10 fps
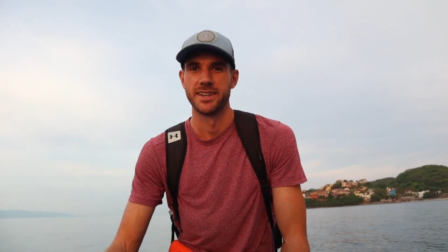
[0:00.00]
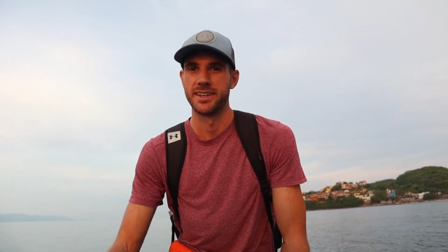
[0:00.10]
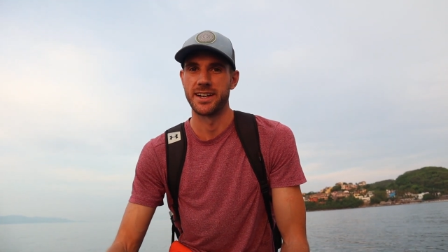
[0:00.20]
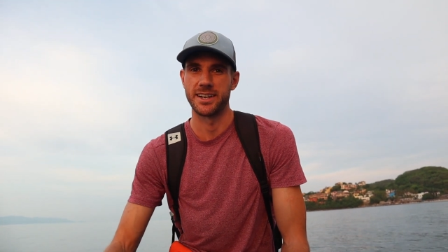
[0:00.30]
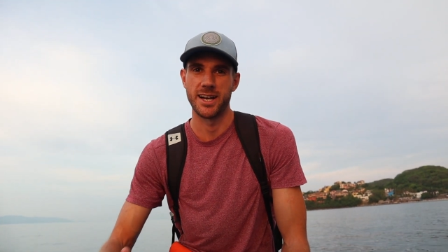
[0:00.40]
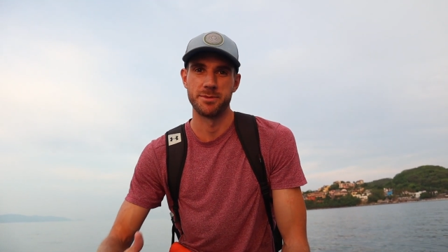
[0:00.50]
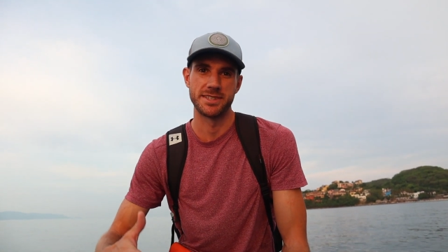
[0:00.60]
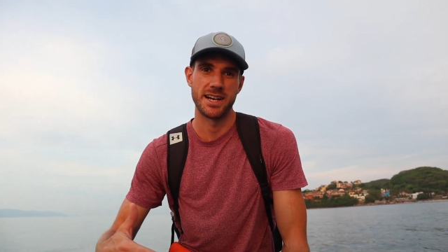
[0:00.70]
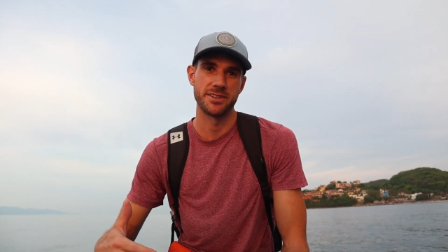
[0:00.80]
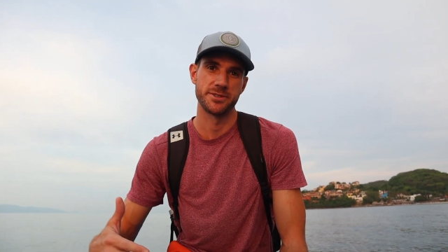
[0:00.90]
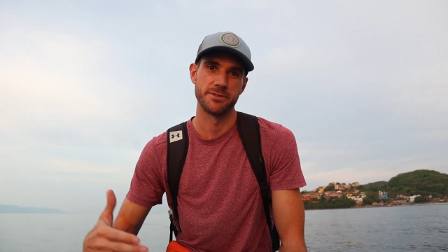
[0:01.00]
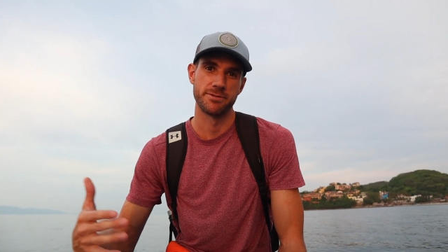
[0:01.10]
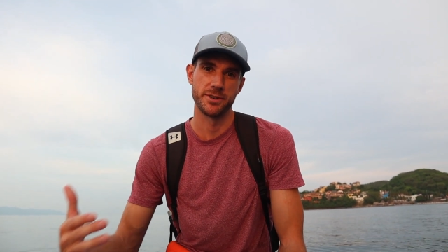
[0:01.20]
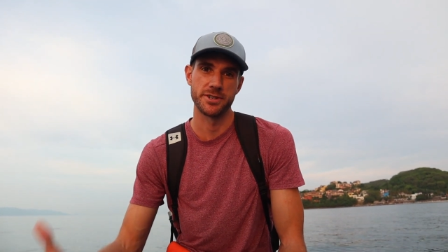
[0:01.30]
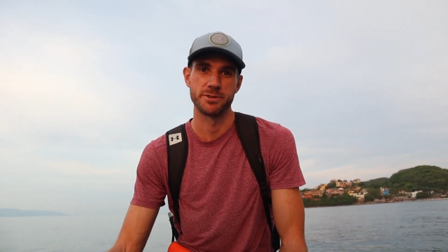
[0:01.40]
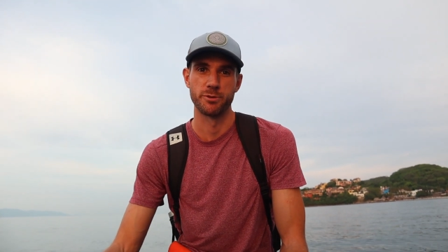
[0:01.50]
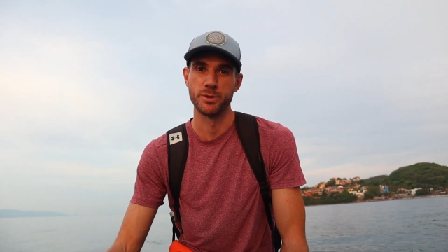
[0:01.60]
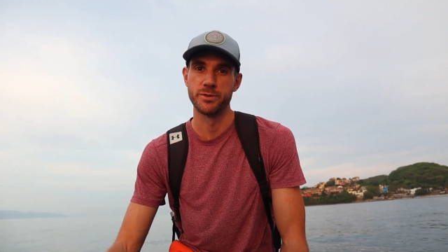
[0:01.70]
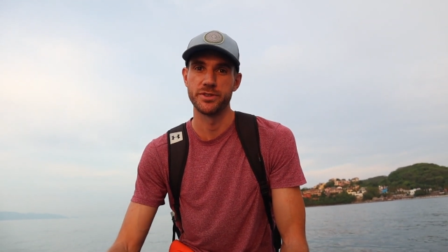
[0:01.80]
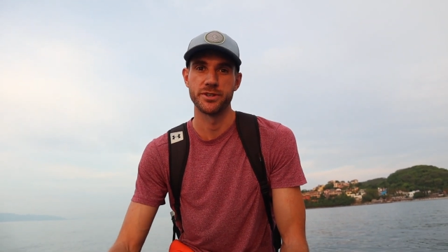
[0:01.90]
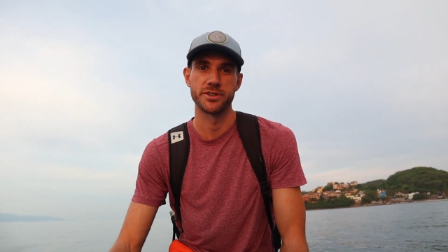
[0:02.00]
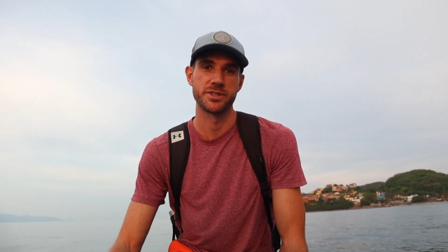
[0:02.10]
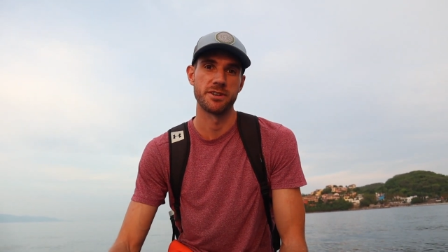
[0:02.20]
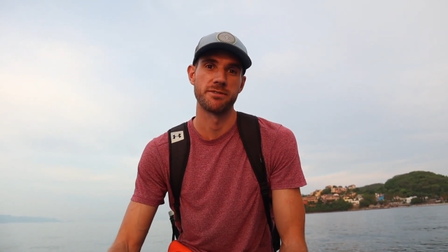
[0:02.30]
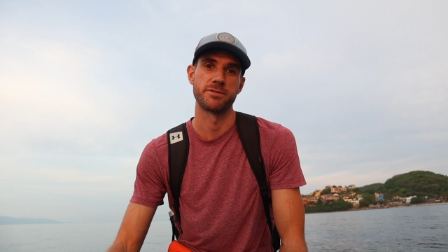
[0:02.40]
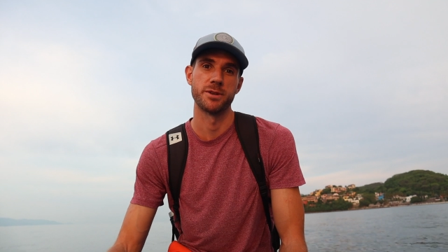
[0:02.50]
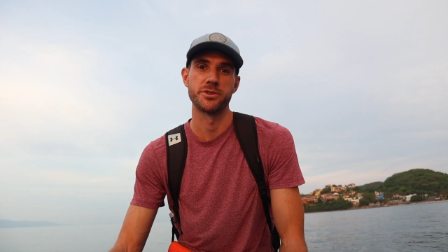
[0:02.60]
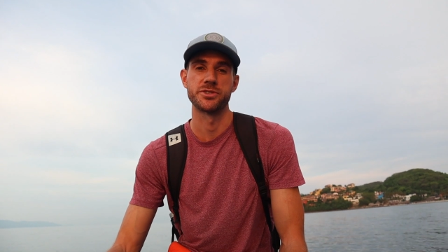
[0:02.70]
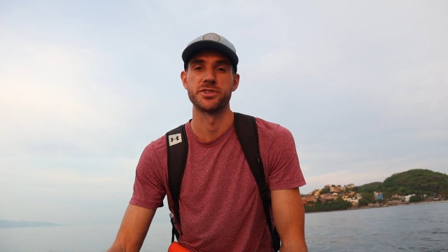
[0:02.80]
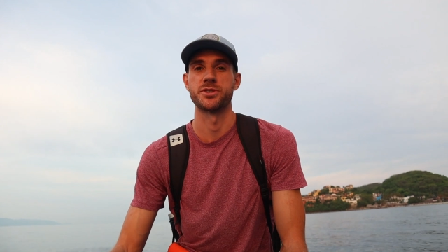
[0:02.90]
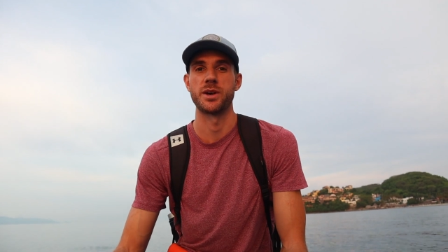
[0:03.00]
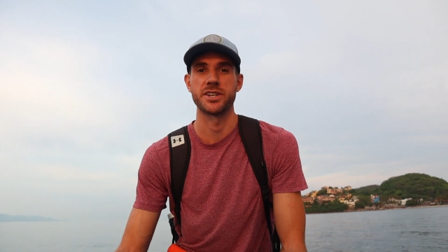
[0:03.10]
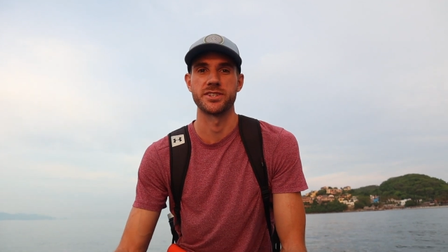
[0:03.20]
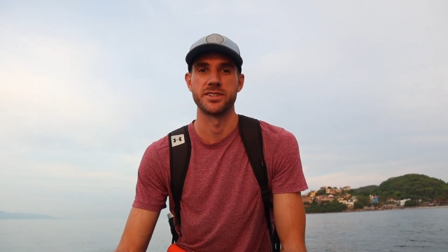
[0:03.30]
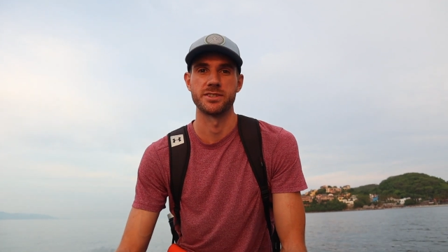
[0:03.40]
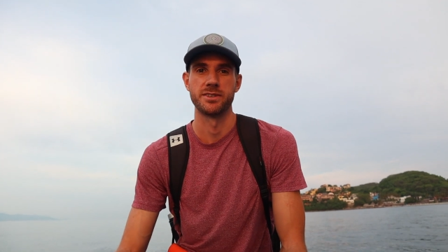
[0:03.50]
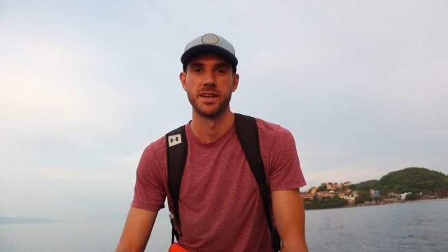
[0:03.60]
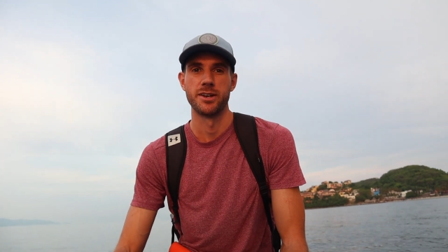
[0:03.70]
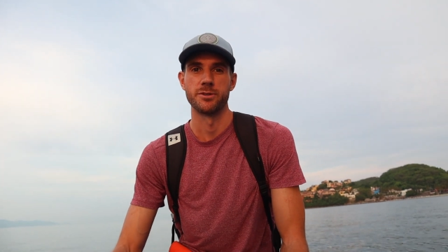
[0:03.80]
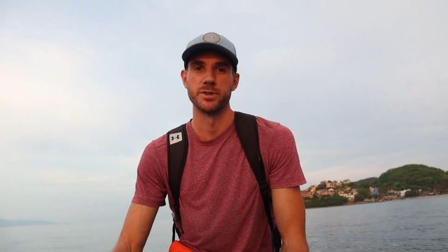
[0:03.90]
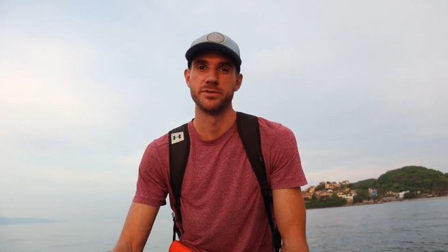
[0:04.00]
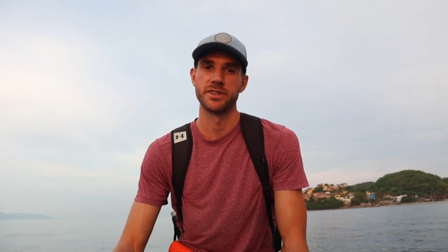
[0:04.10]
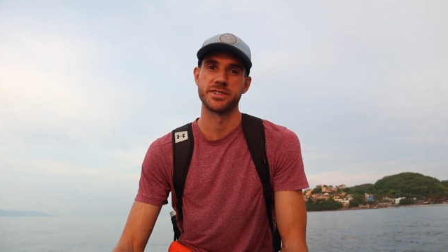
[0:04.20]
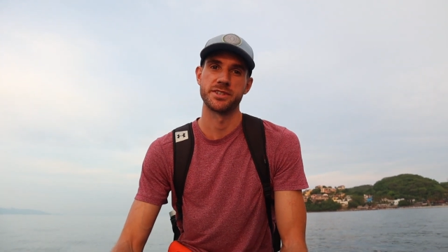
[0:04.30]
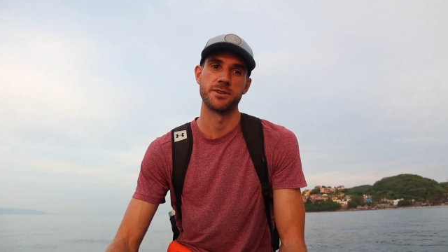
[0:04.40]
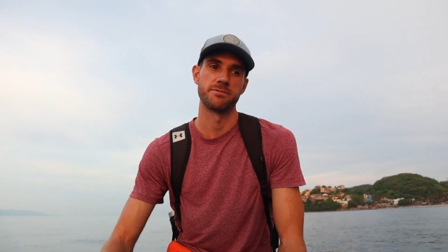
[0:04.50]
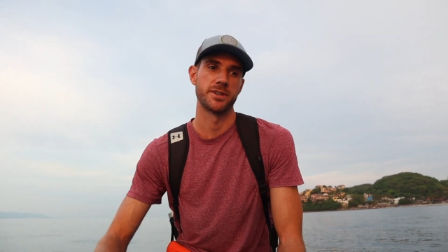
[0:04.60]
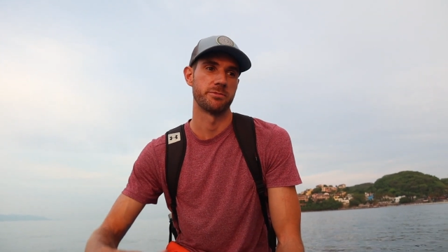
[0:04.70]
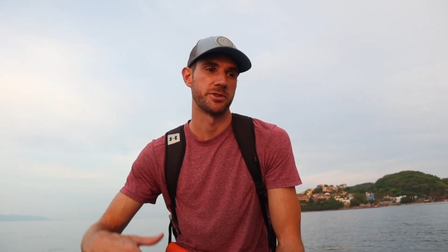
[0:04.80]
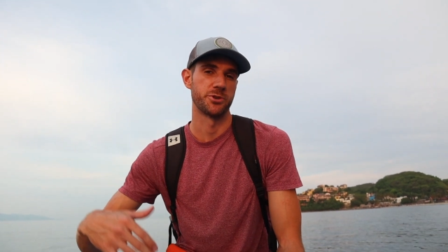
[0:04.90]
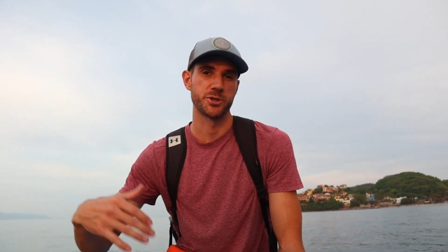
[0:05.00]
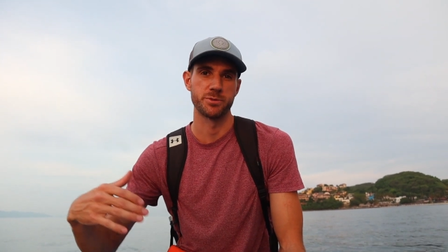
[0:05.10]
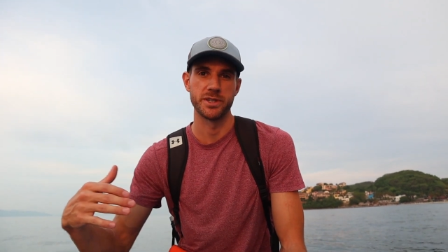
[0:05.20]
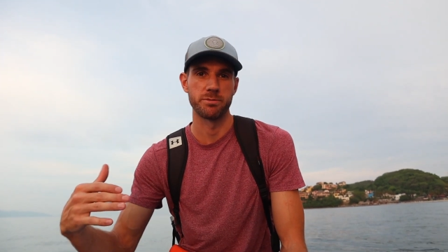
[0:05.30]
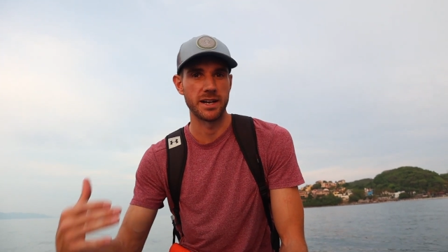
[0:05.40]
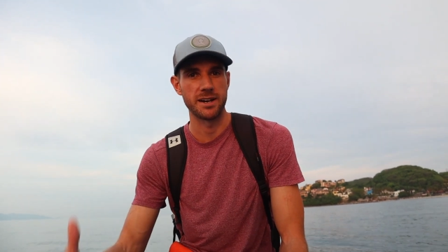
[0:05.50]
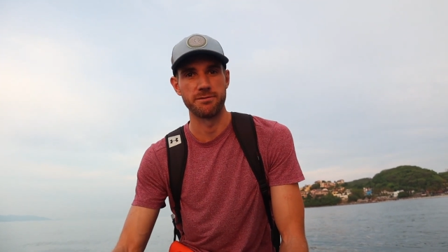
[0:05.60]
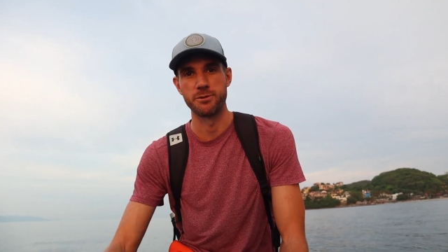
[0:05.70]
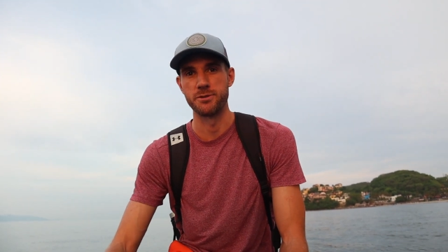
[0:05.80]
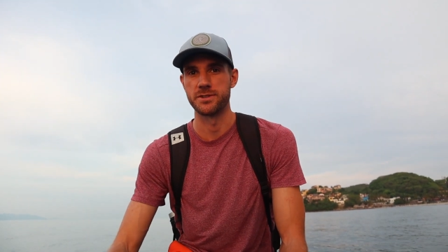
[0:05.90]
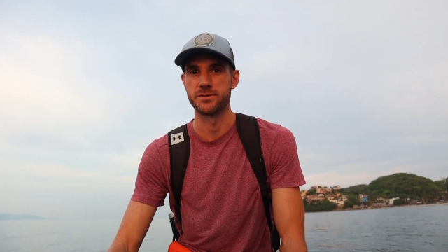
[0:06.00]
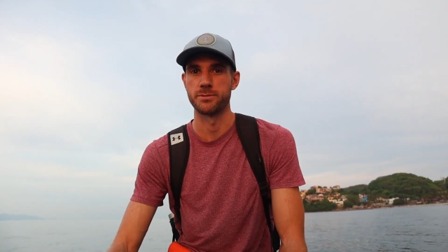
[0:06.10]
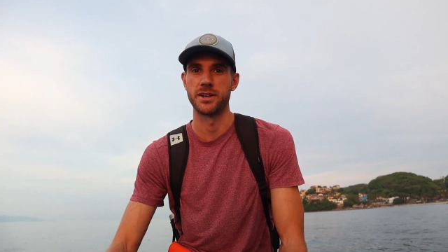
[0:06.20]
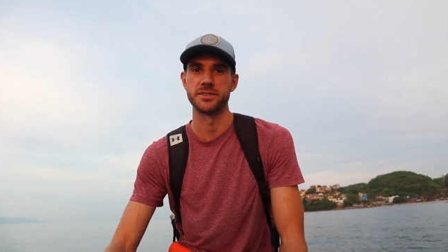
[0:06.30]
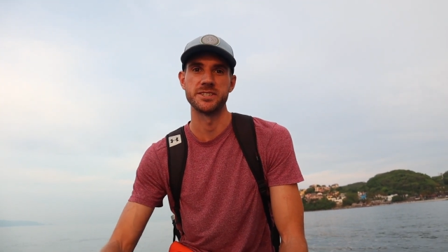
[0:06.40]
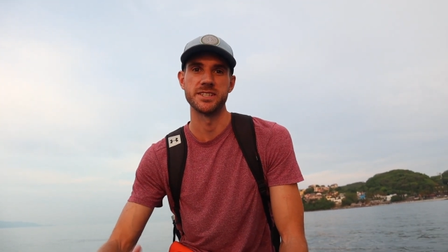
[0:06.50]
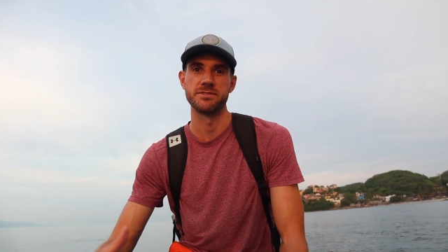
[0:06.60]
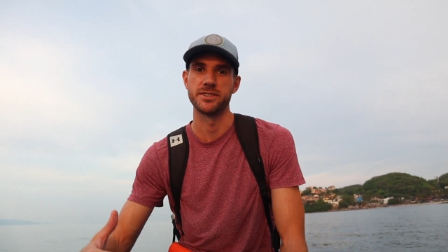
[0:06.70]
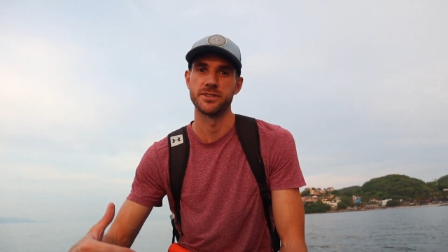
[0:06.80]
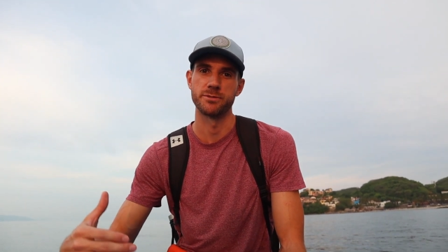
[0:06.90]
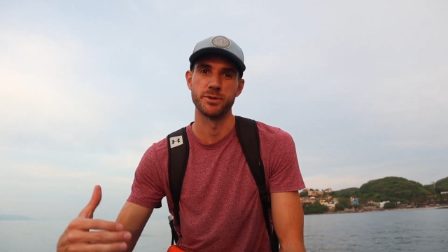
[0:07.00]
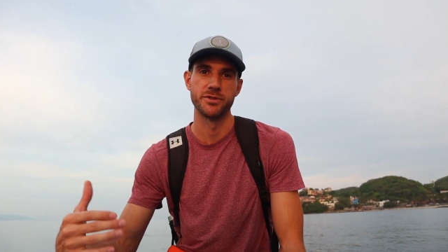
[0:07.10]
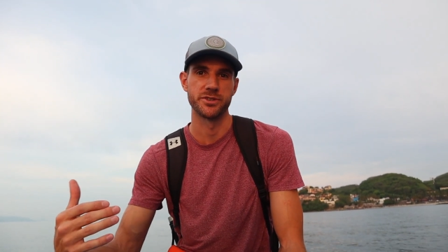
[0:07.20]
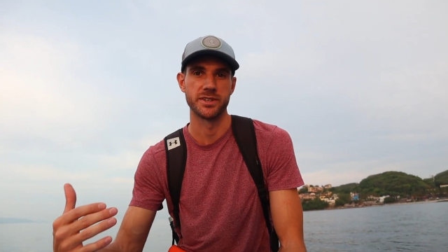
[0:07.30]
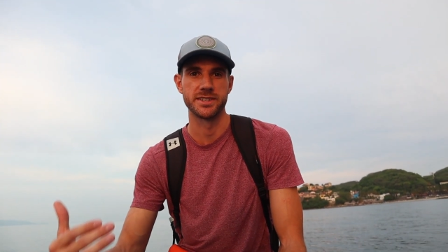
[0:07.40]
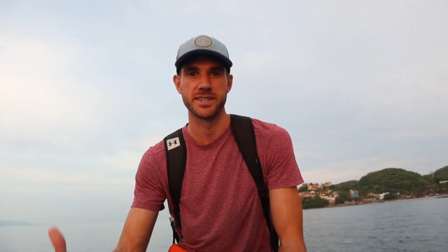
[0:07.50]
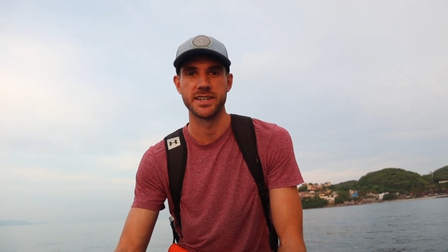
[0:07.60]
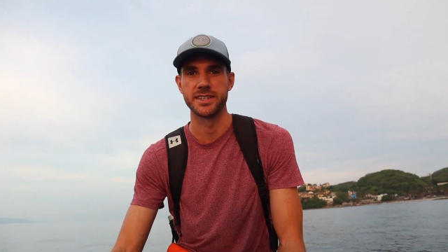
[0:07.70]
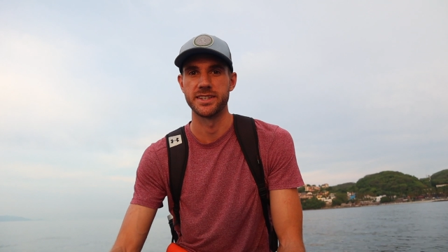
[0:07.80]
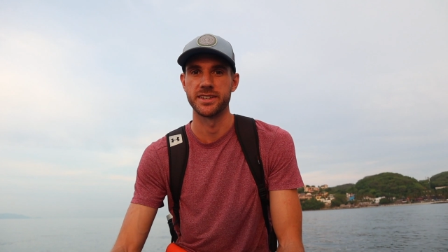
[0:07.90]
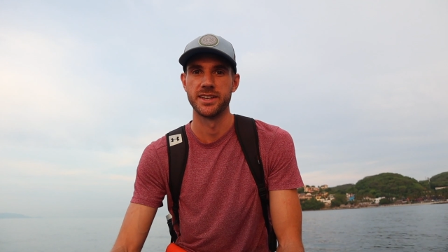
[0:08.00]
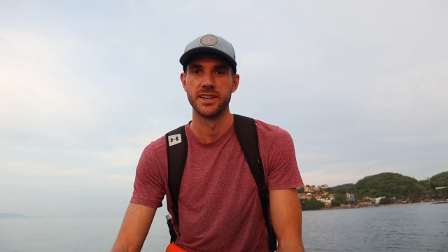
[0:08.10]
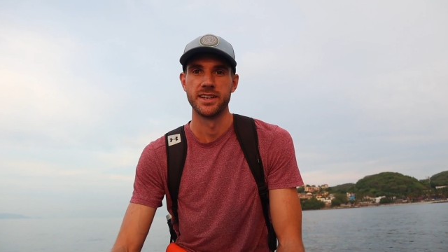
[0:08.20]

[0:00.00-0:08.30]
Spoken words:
And that comes down to first removing yourself from those distractions, removing yourself from the social media platforms, from all the TV or movies you're intaking,